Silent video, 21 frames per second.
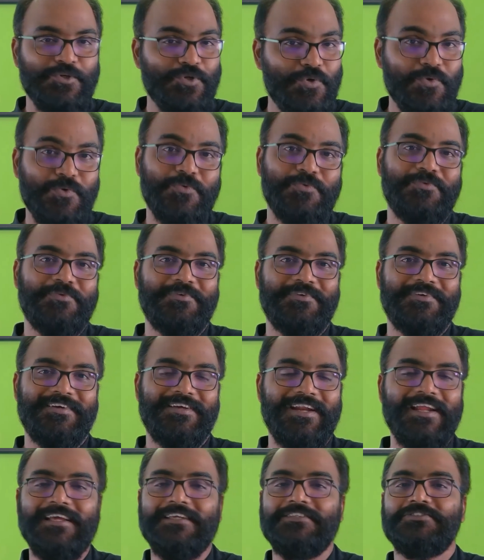No,
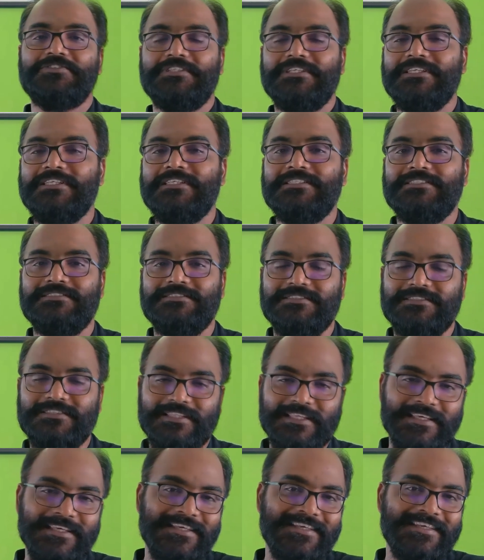crash is
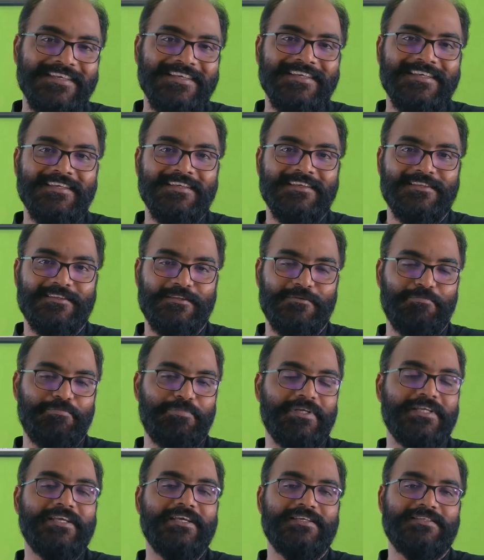the
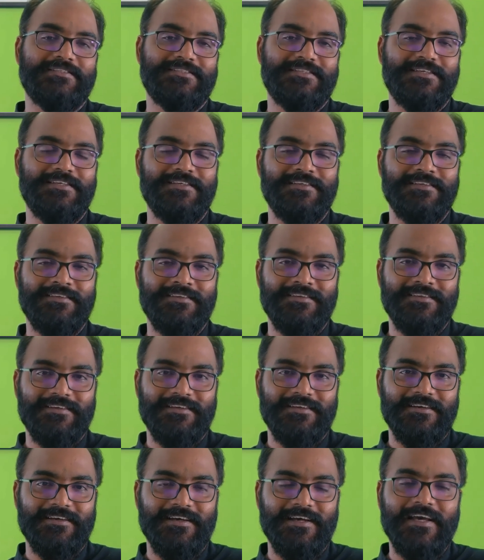biggest
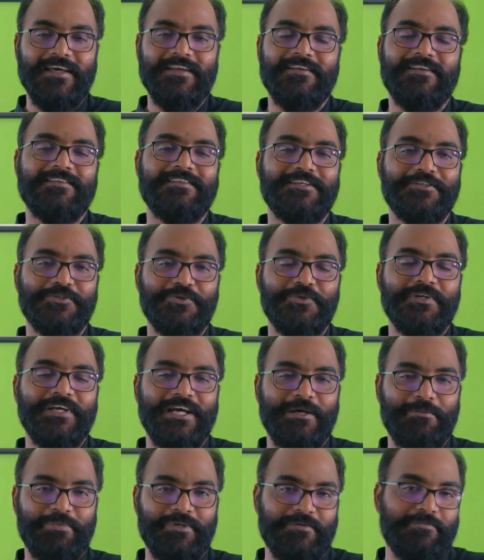error that could
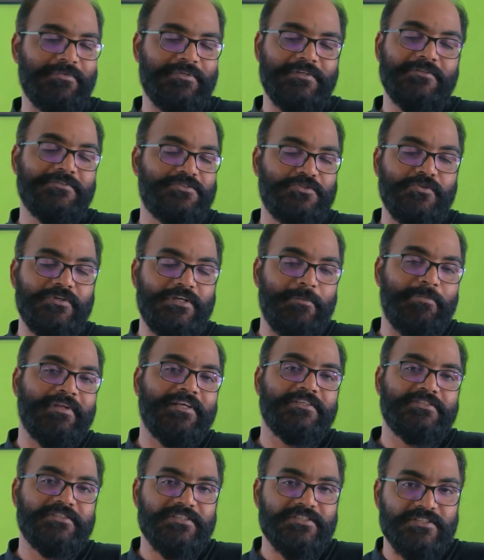happen, because your
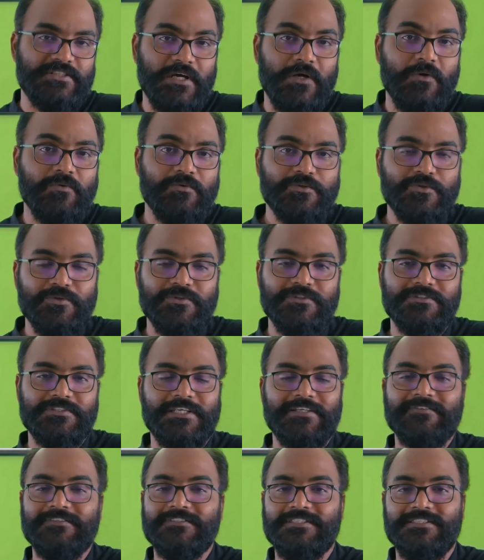application is down, your
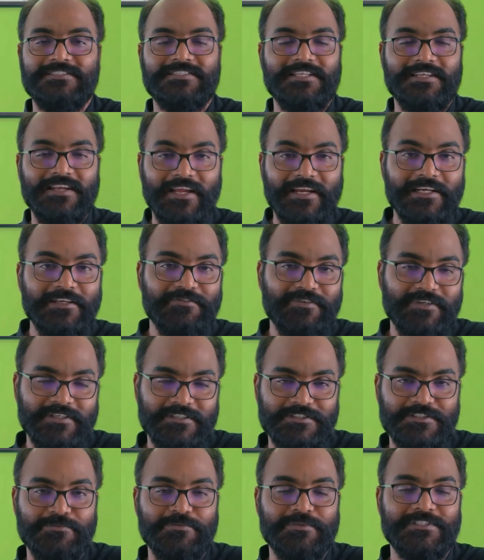service is denied if a
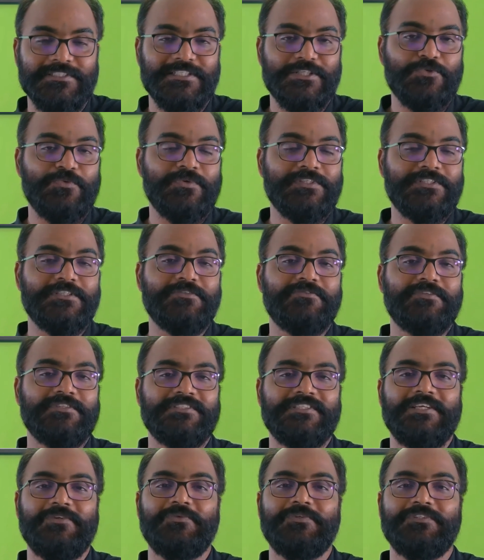customer is requesting
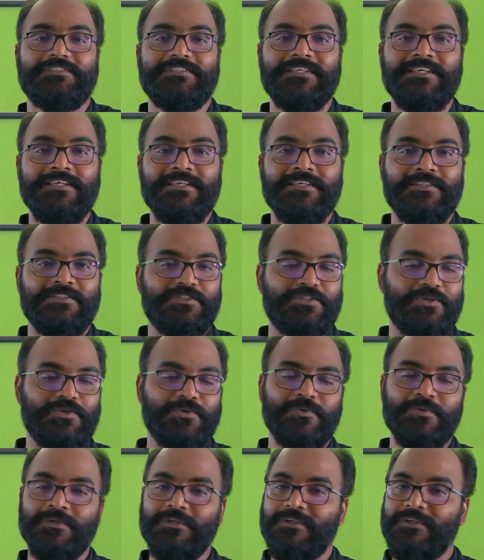for service.
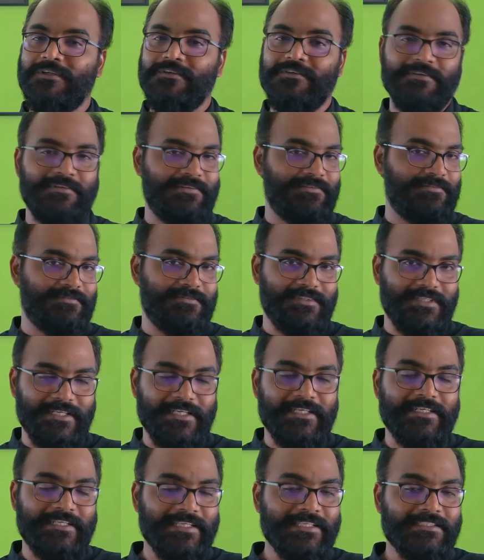So
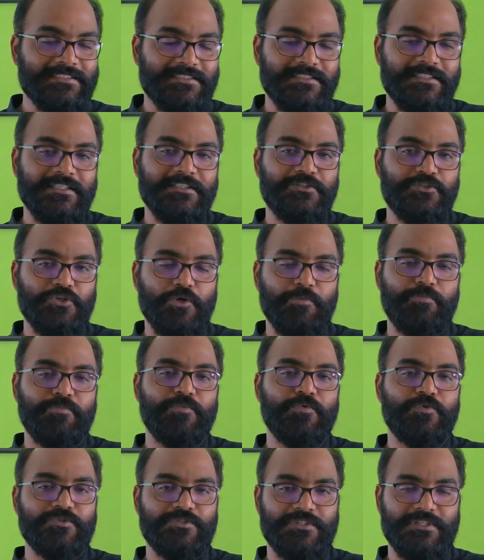it is the
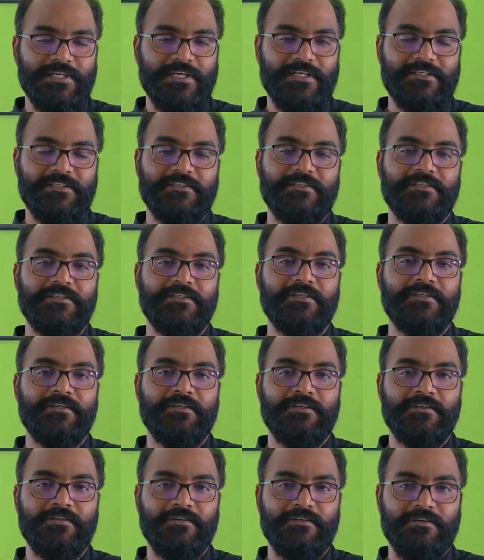topmost
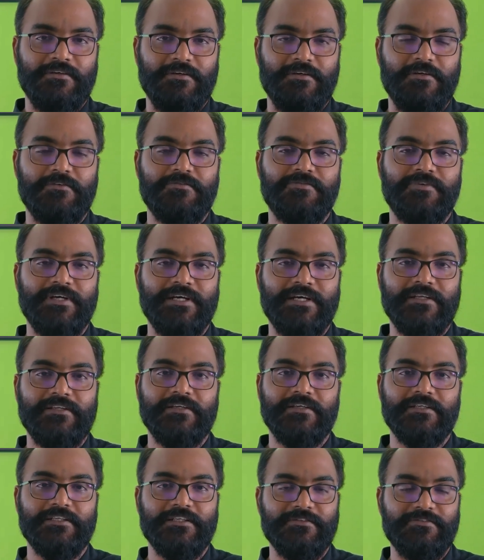category of
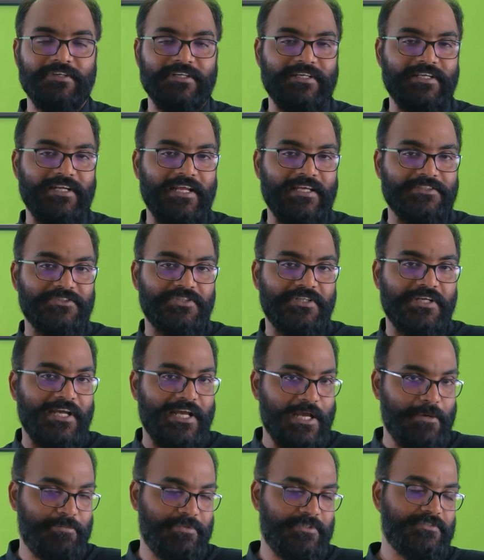error if a crash
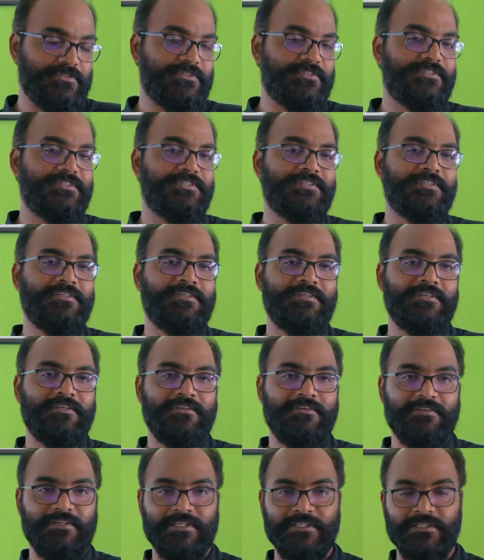happens,
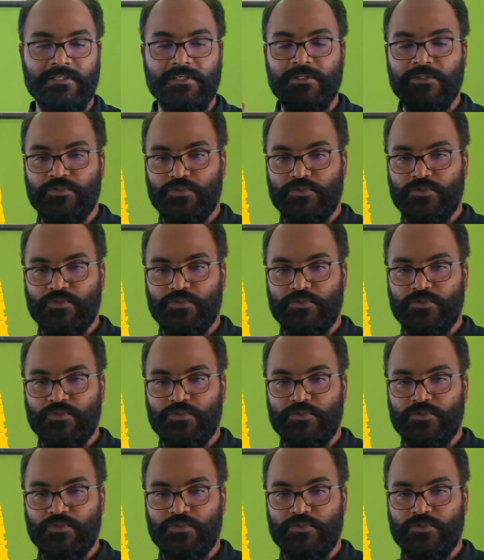right?